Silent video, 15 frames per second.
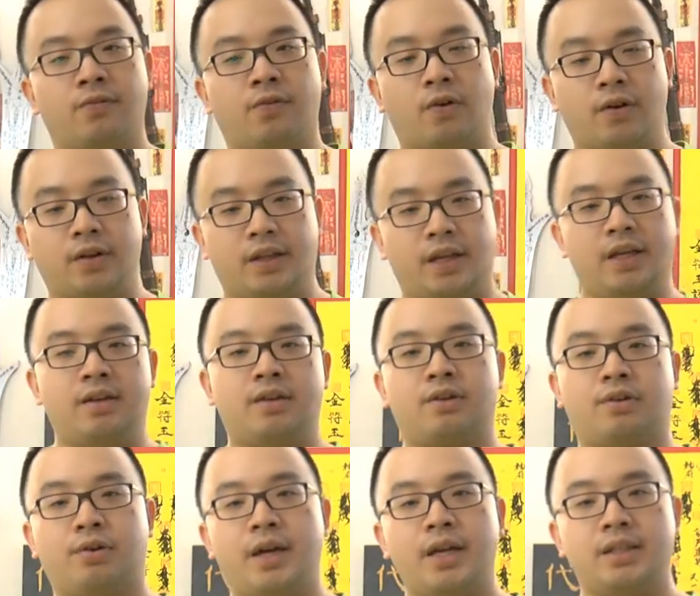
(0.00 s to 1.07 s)
for the
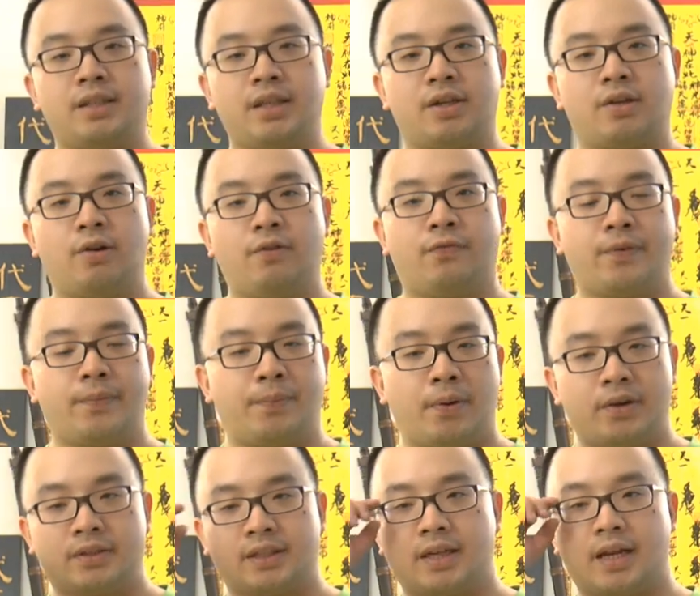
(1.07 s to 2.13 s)
crazy kung fu
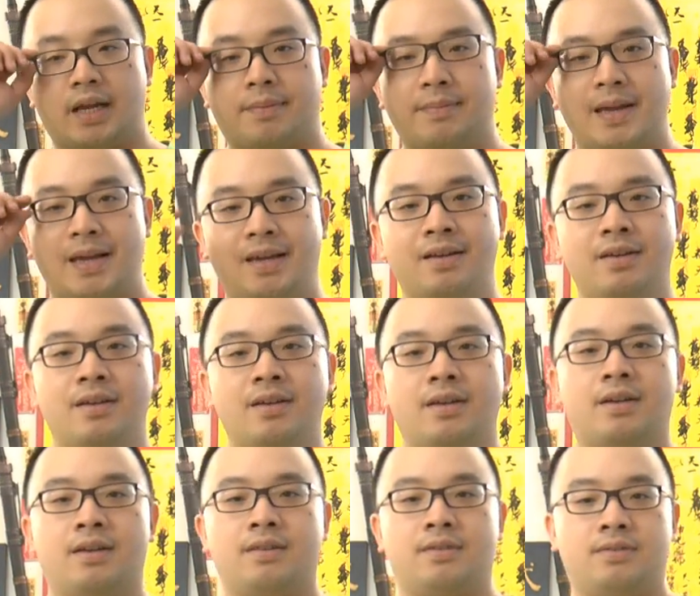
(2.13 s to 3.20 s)
person like me,
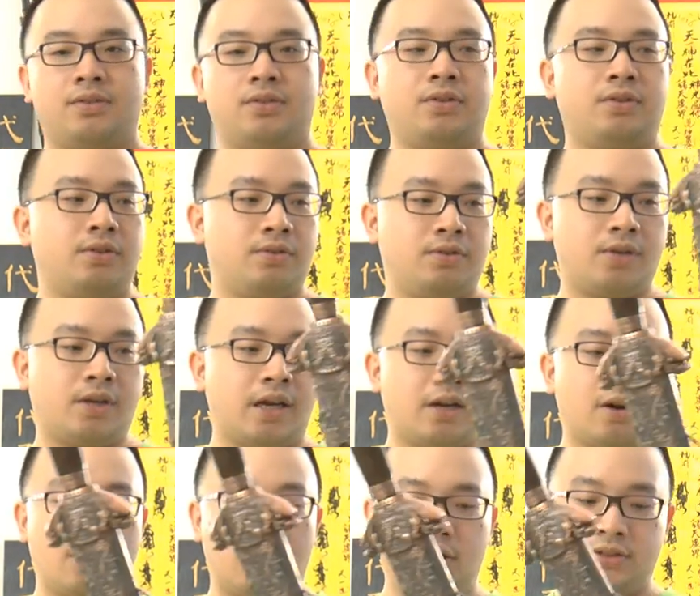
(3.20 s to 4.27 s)
you can
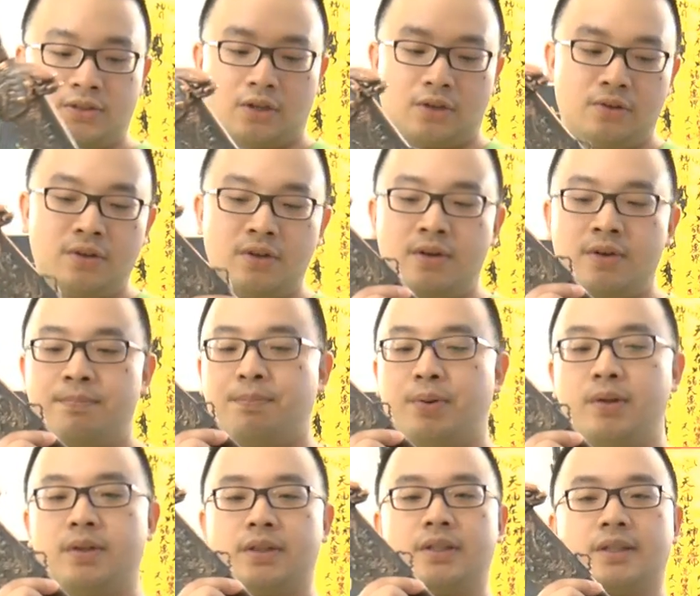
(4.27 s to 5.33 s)
also
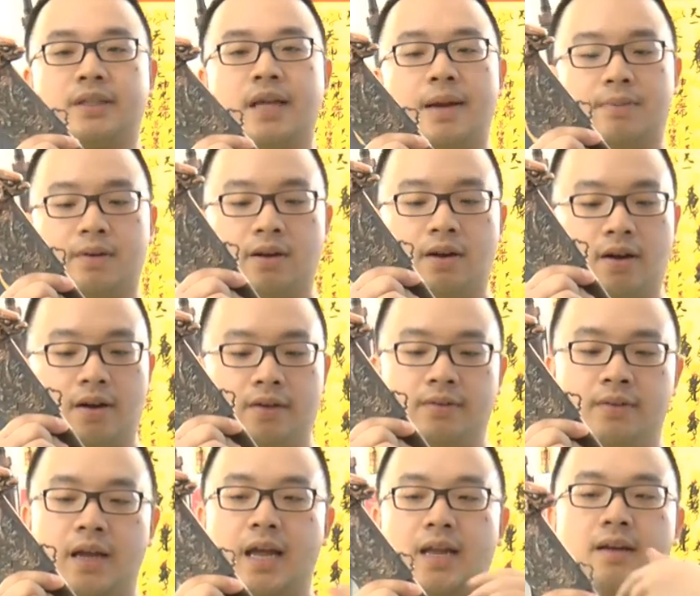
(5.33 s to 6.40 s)
put the scabbard
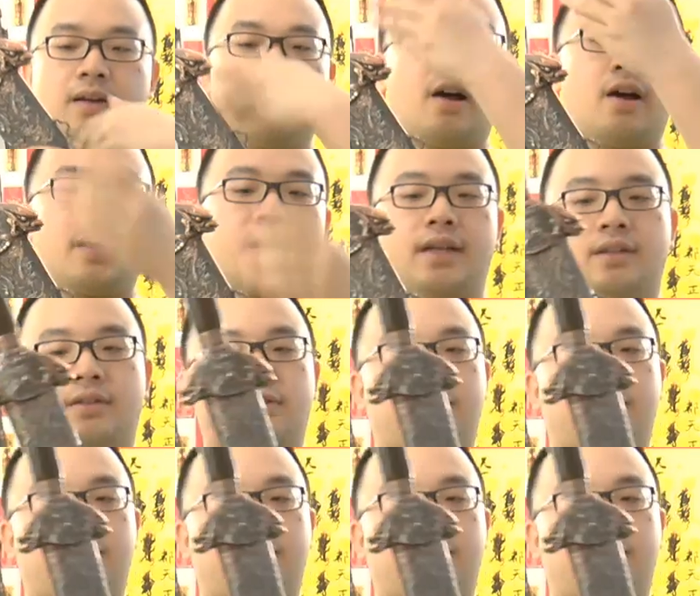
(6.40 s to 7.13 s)
on and lock it